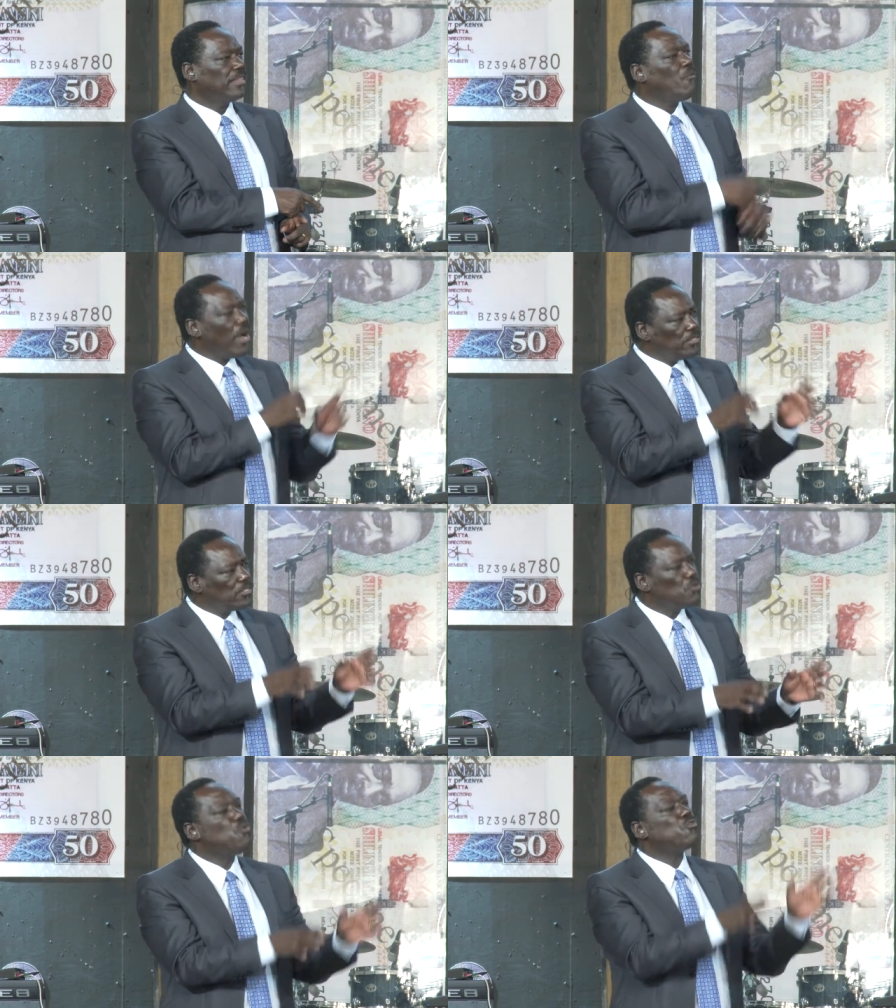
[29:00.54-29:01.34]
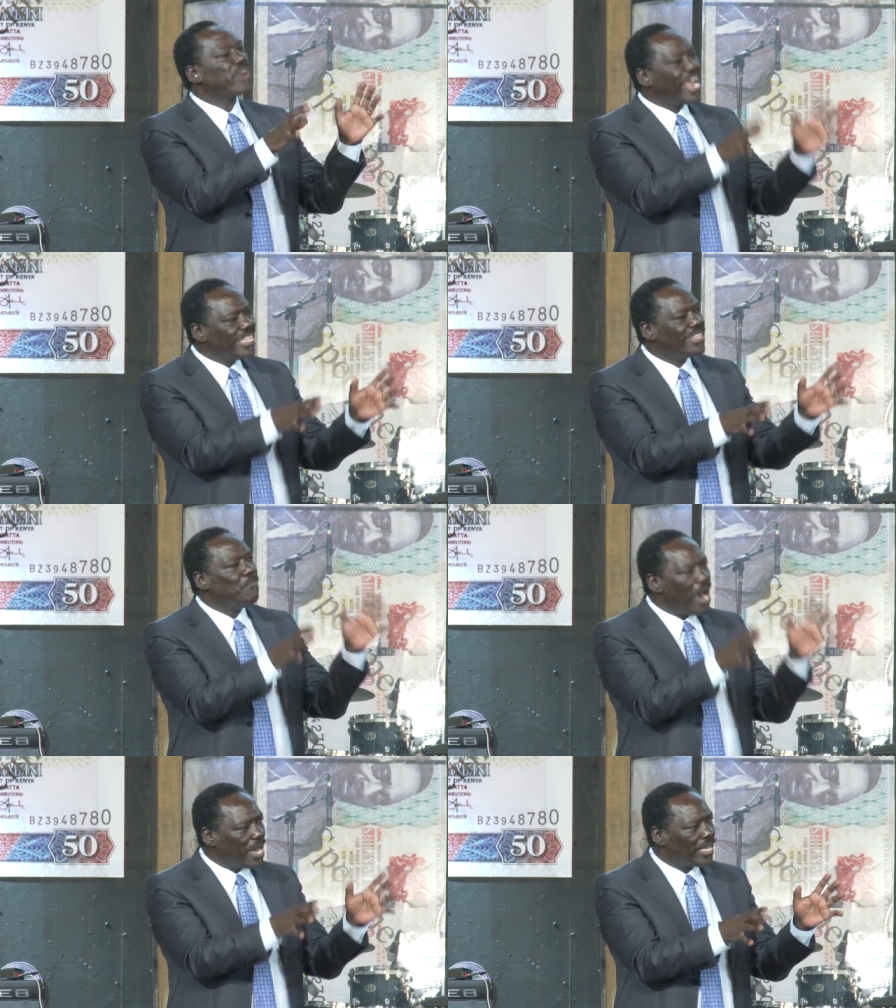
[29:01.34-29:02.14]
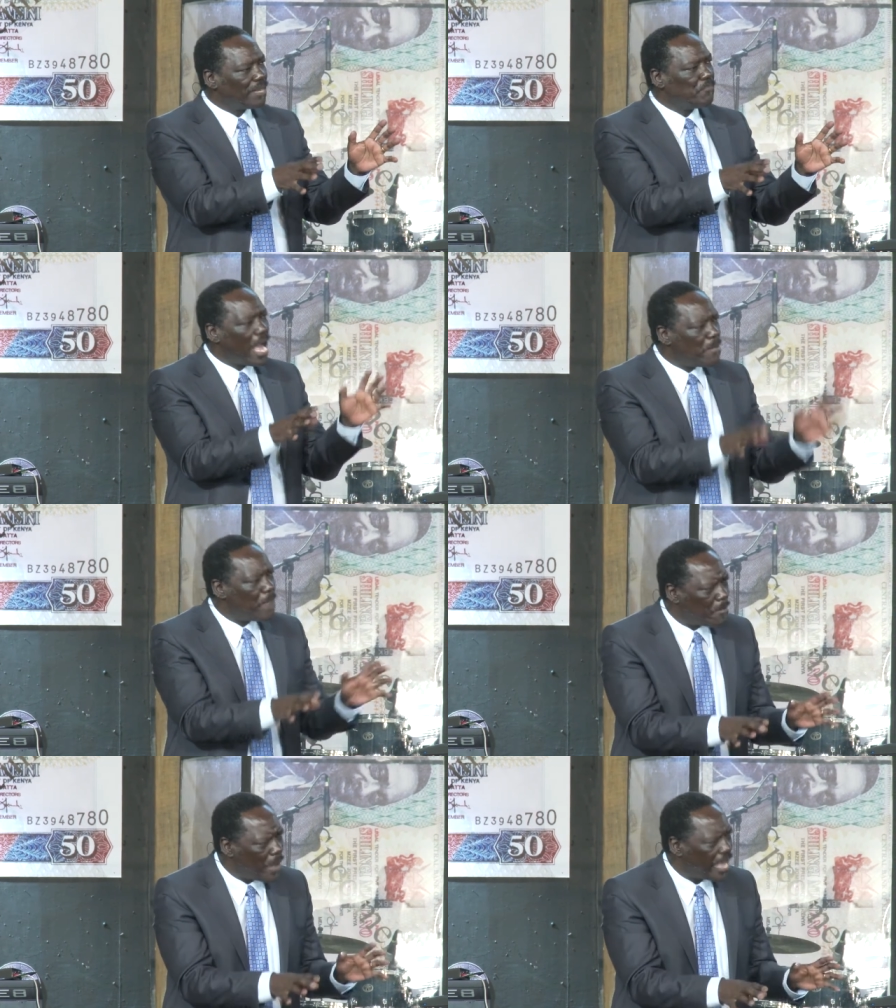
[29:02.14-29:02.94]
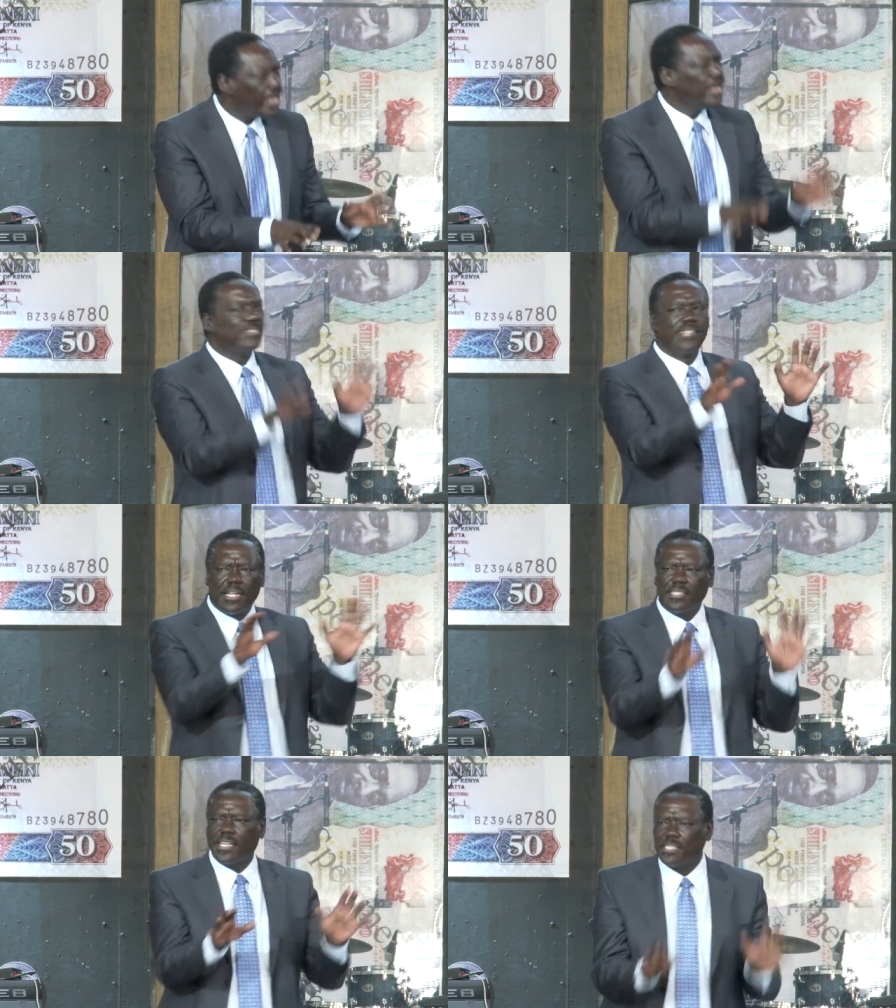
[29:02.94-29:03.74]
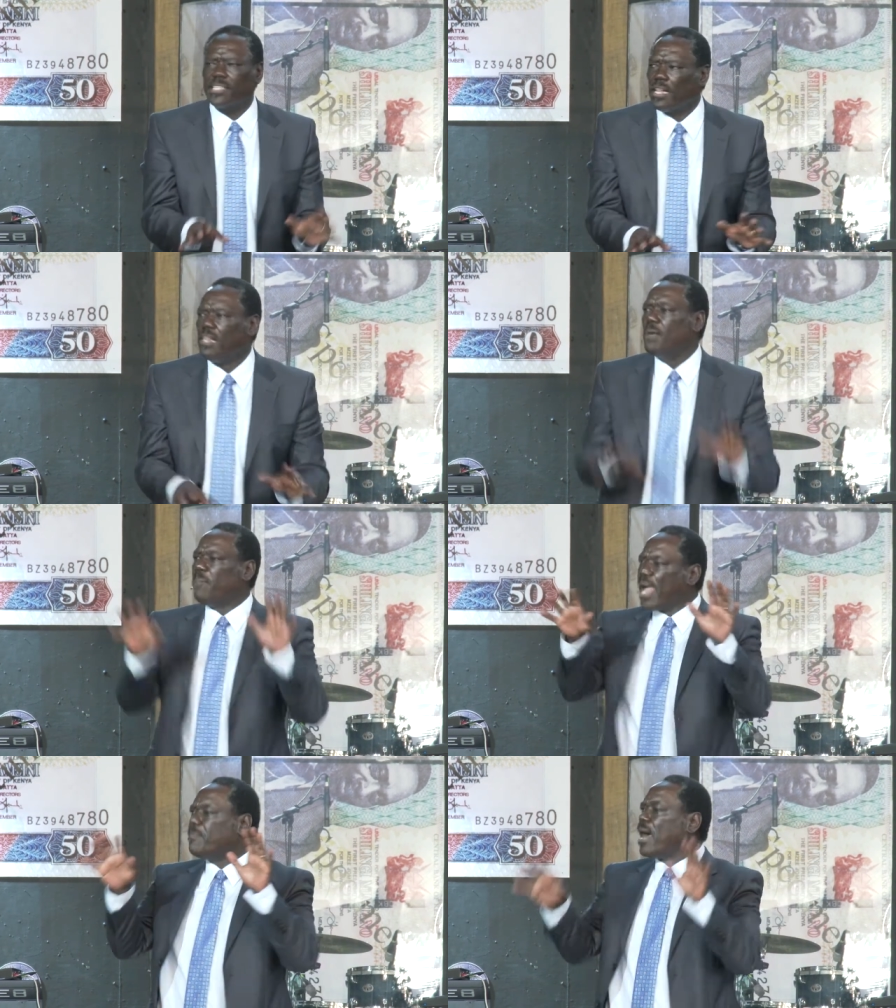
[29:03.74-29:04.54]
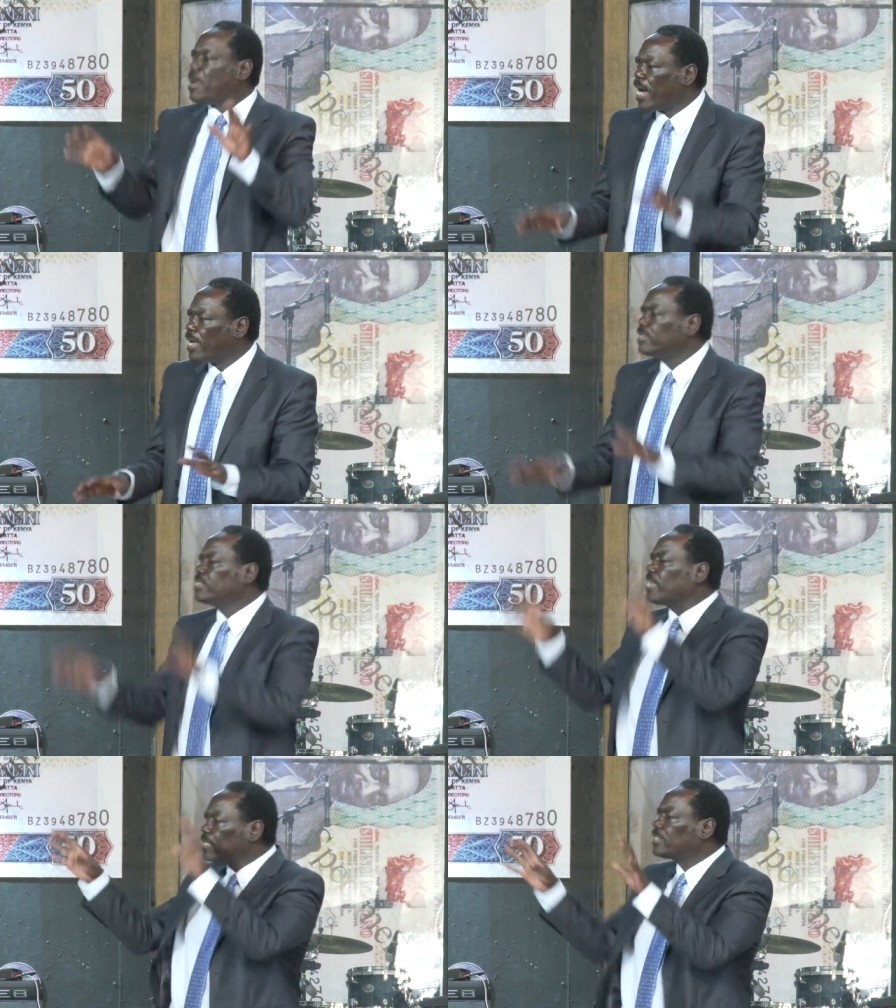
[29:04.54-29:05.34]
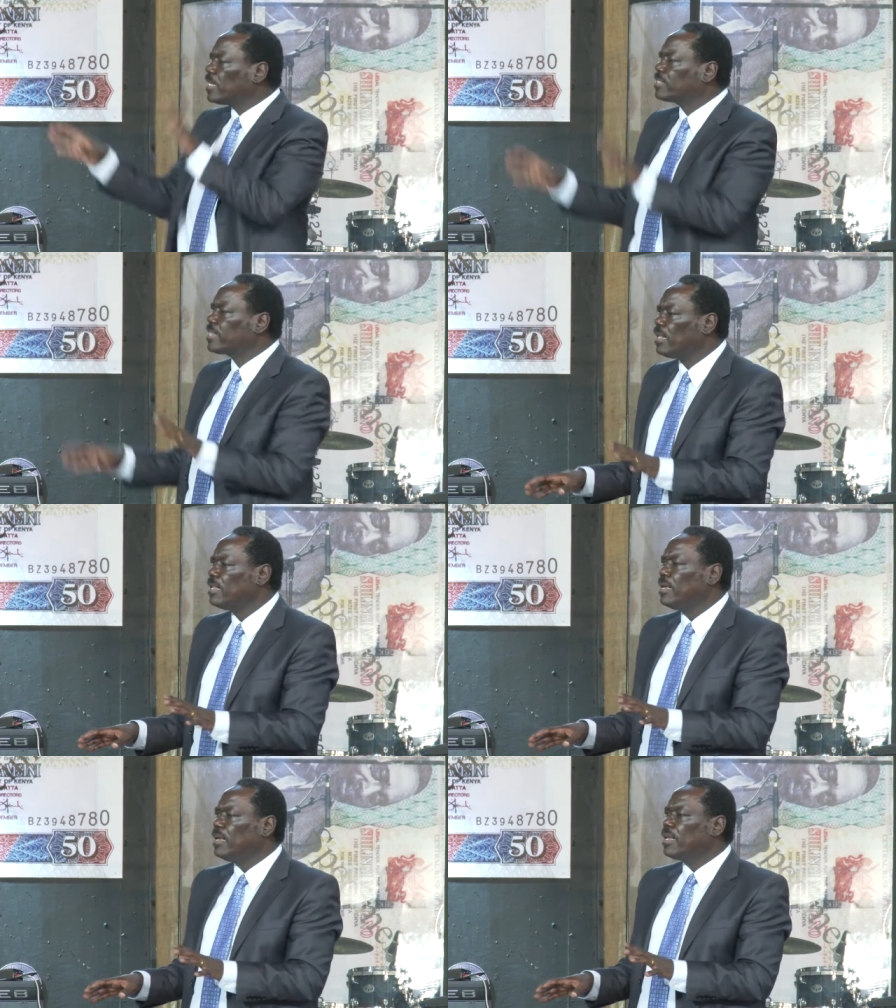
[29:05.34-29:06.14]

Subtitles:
The ones who ride the market, buy, buy, buy, sell, sell, sell, buy, buy, buy, sell, sell, sell.